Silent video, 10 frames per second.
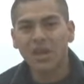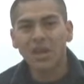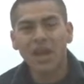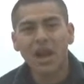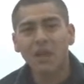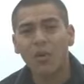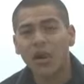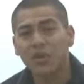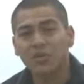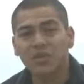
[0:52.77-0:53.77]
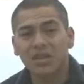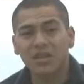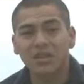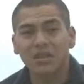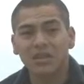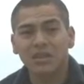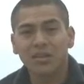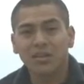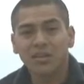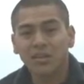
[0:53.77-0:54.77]
and how I was gonna
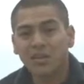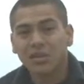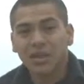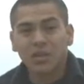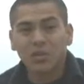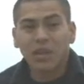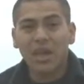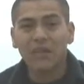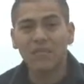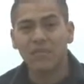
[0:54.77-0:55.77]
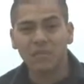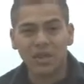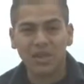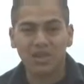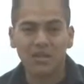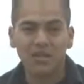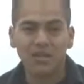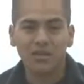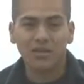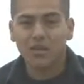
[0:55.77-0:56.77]
get through life and be
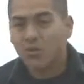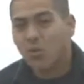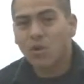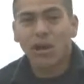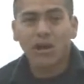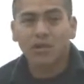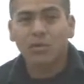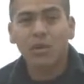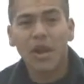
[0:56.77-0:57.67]
the cool guy on the